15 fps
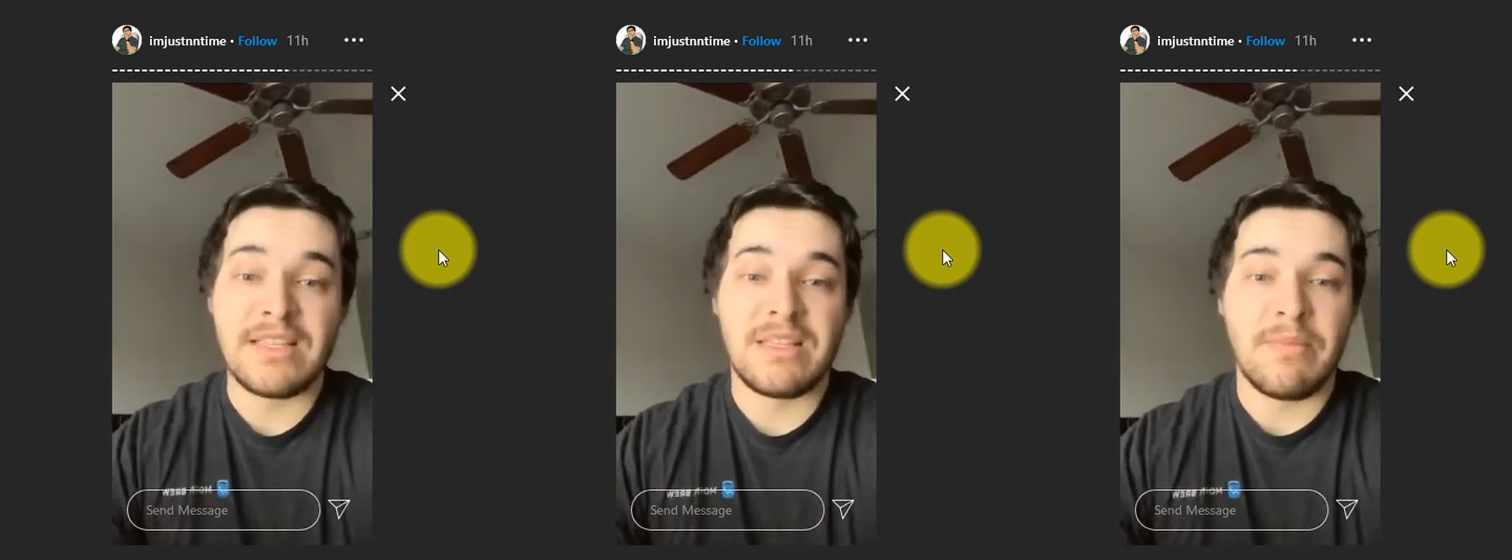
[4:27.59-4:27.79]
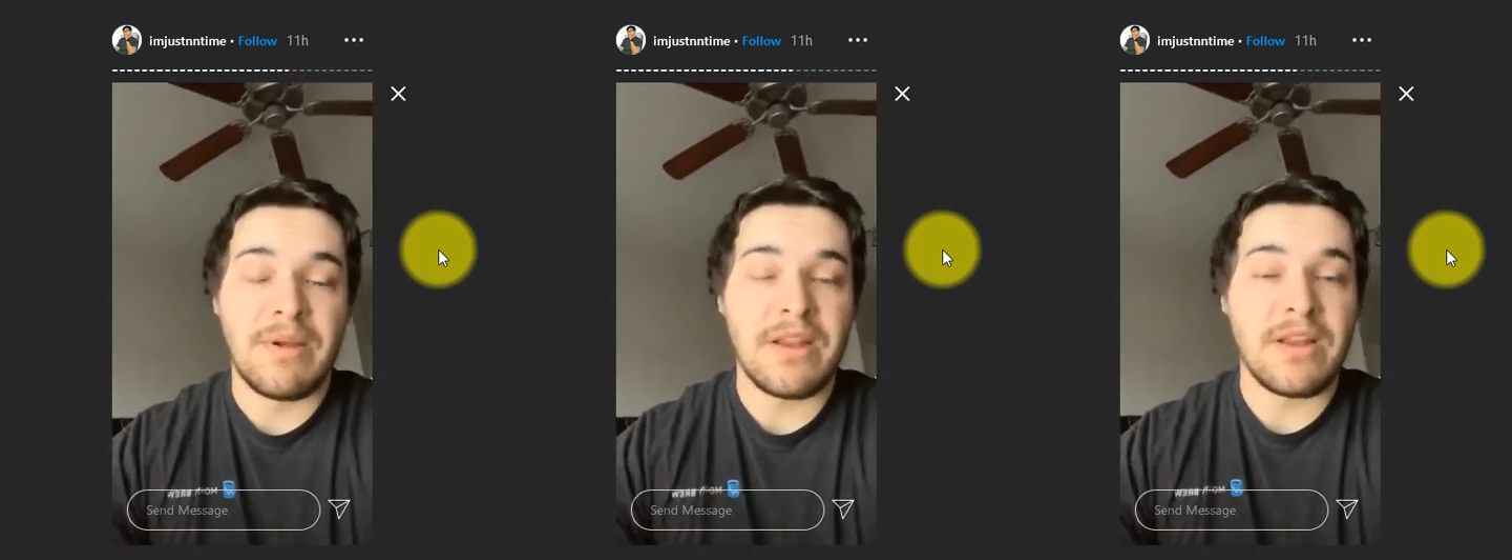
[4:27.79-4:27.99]

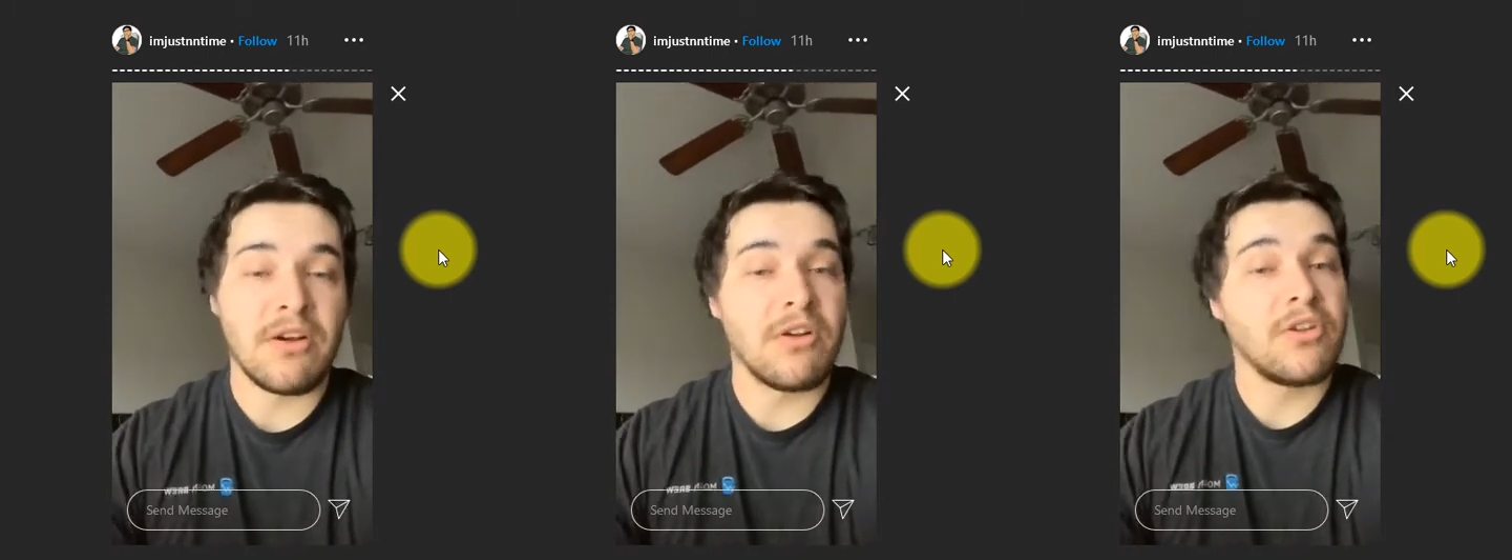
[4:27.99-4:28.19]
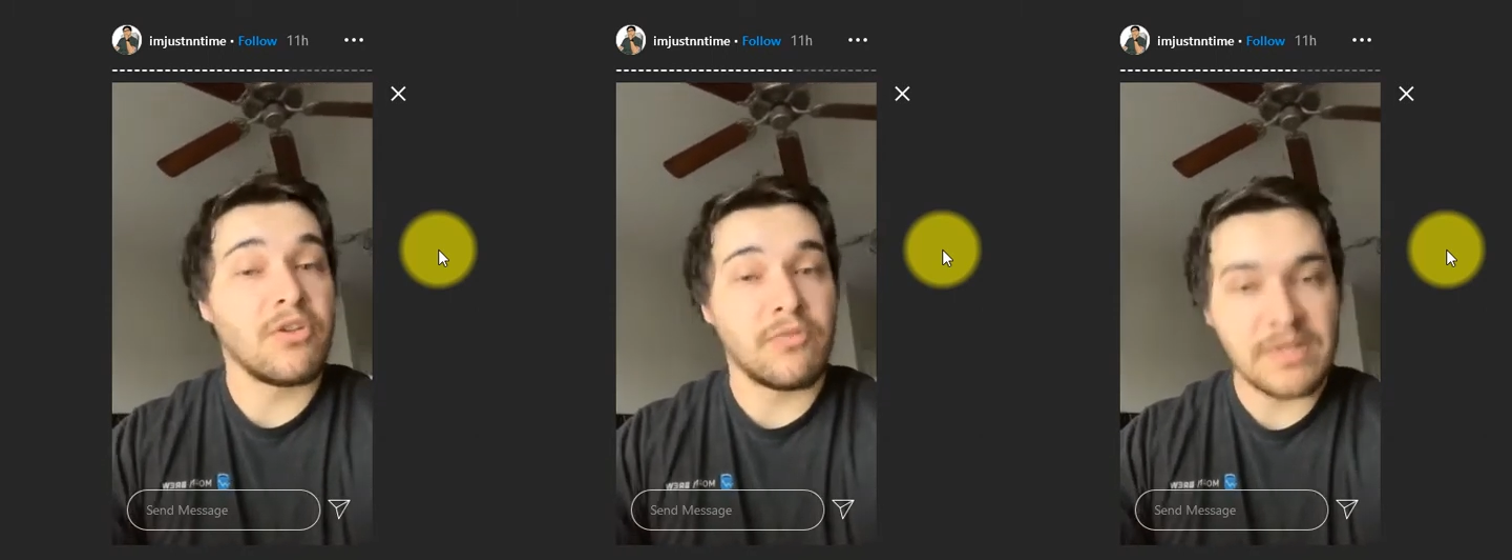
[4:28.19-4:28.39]
depending on
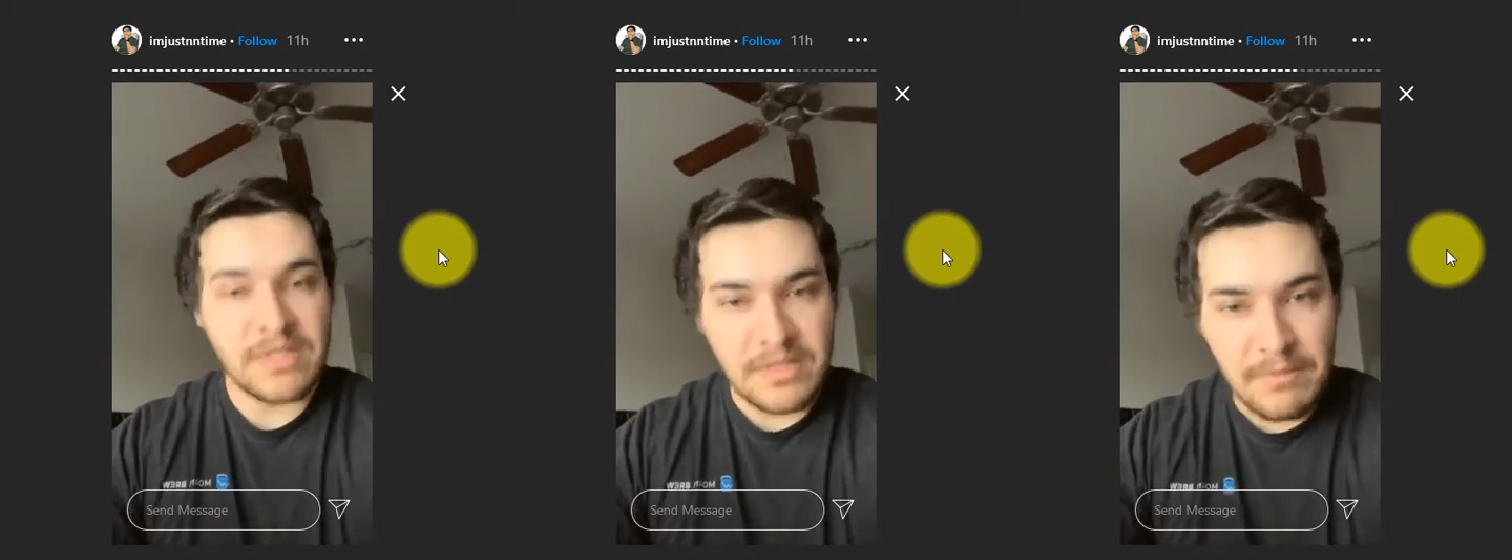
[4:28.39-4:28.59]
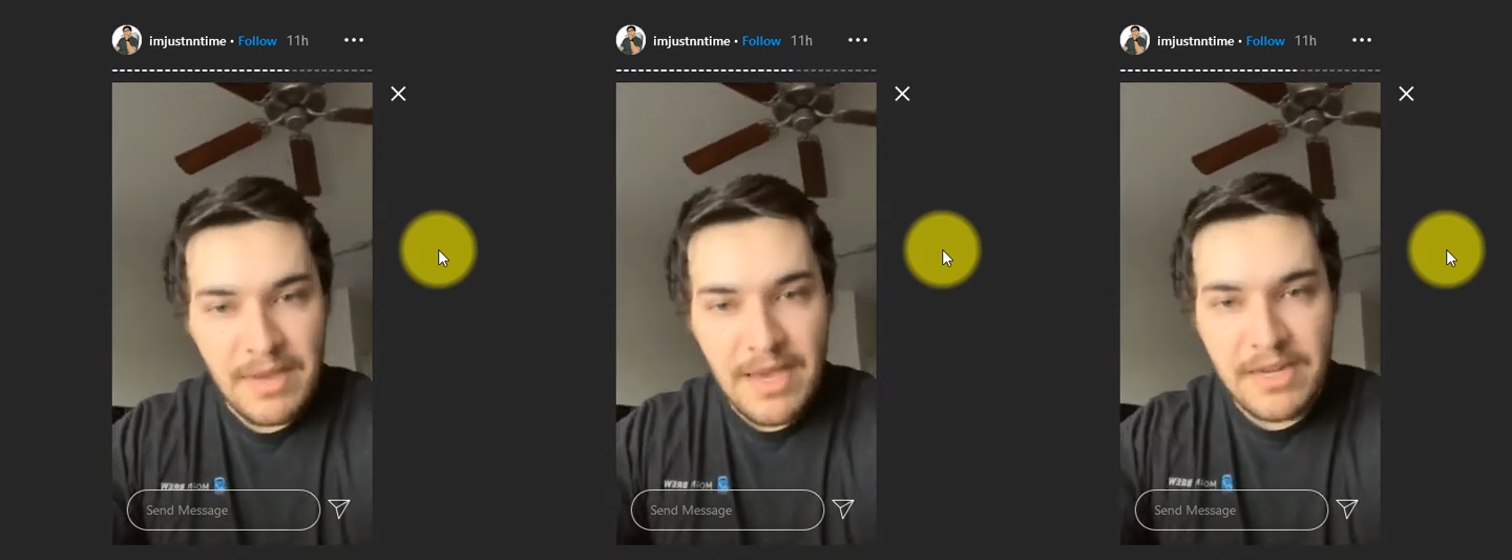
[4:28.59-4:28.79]
your risk
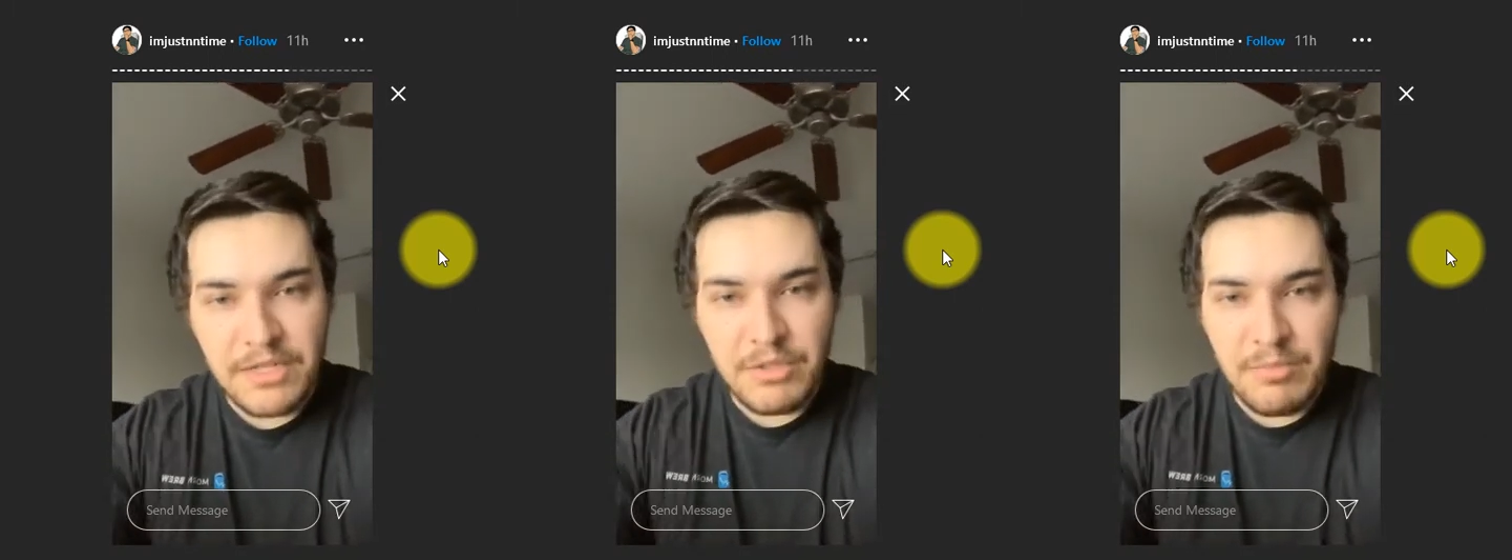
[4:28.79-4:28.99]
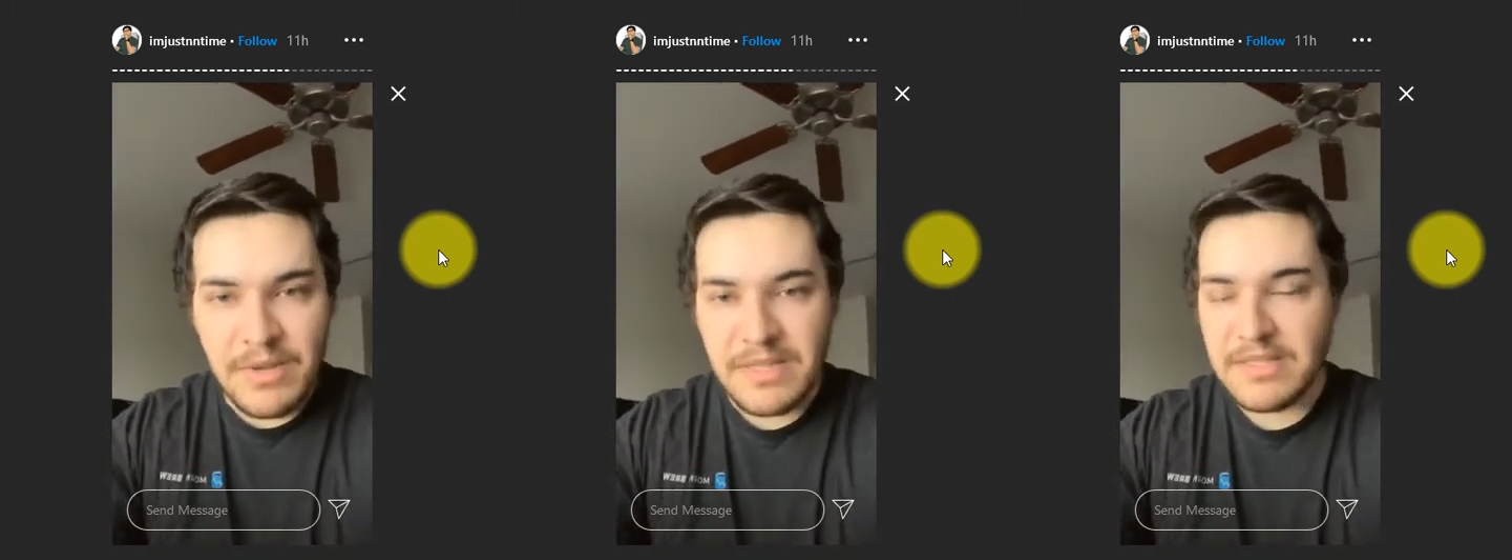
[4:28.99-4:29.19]

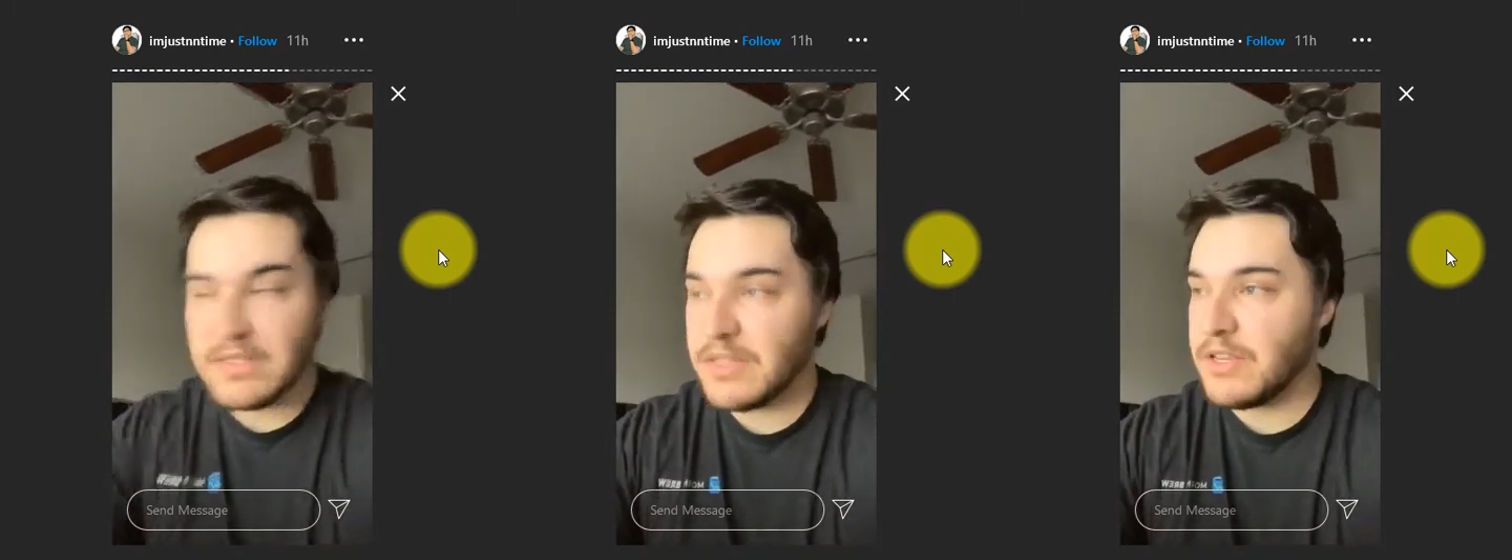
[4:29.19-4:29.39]
management,